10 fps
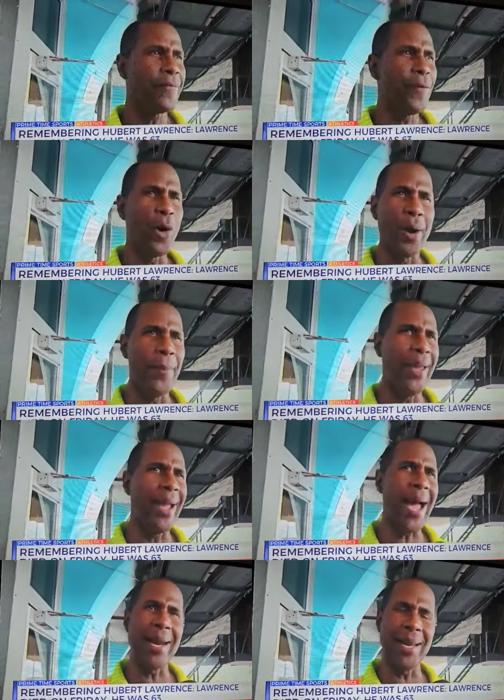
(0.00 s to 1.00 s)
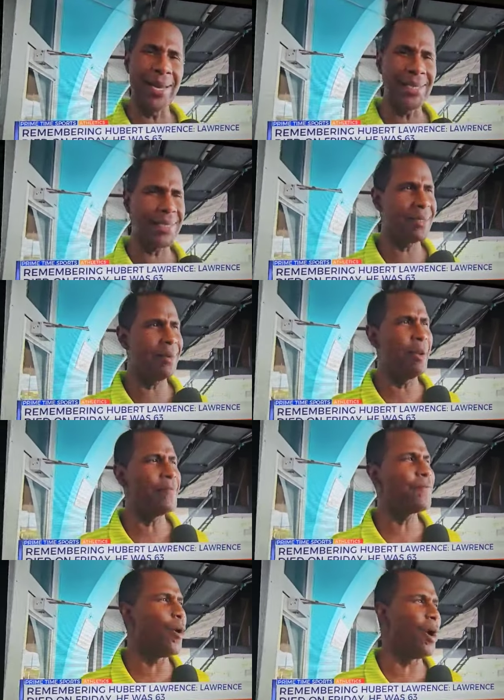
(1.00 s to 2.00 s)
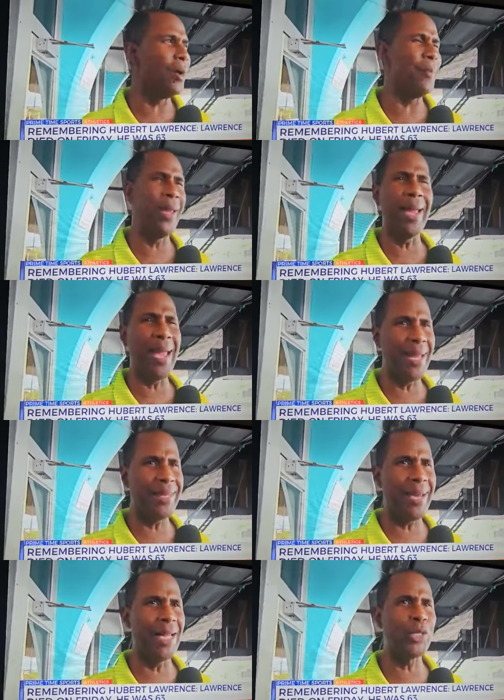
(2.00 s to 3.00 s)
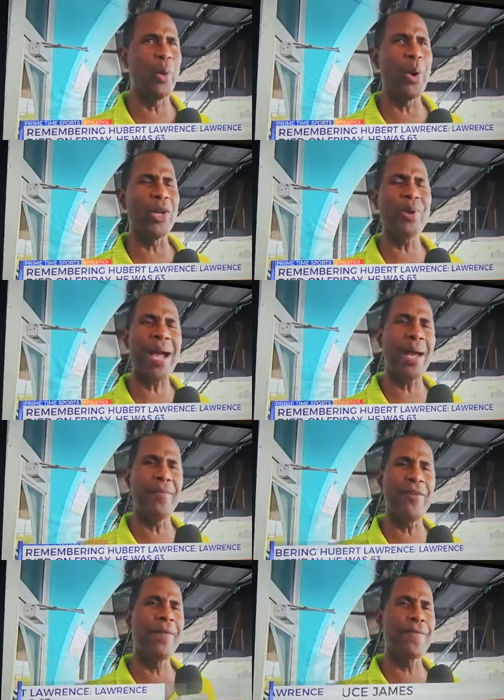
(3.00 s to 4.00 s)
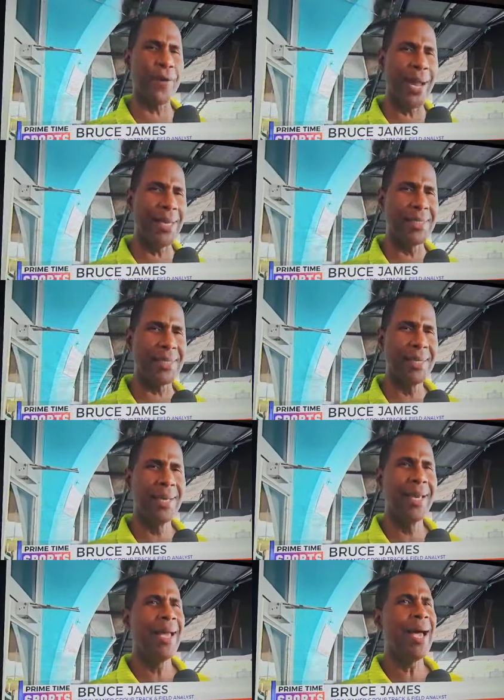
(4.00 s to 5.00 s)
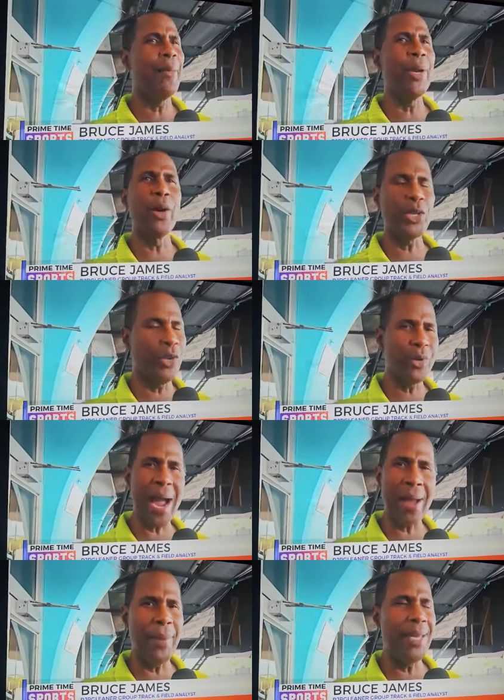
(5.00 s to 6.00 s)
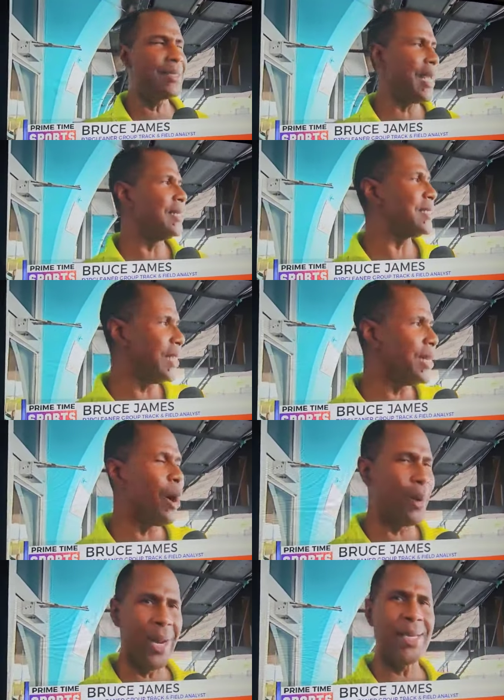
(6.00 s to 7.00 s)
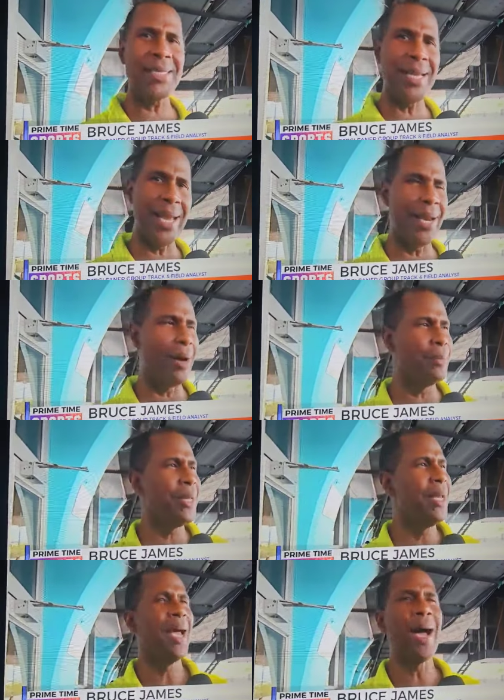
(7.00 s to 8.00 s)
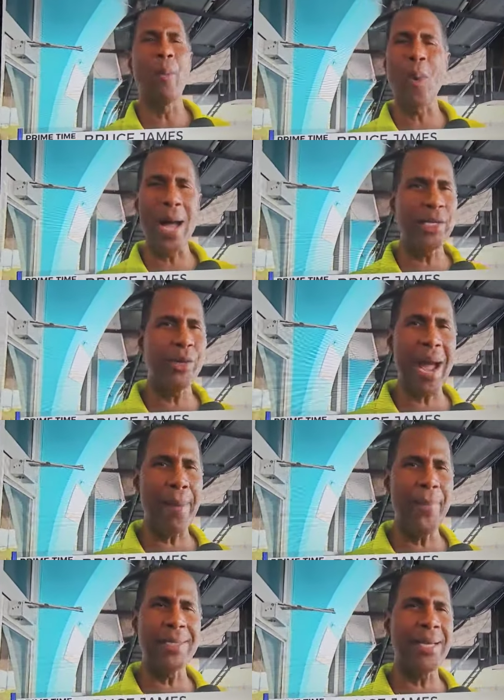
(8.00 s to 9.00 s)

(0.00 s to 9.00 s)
Before being analysts, before being anything else, we were track and field friends. And we go to track meets and sit down in the stadium and watch track meets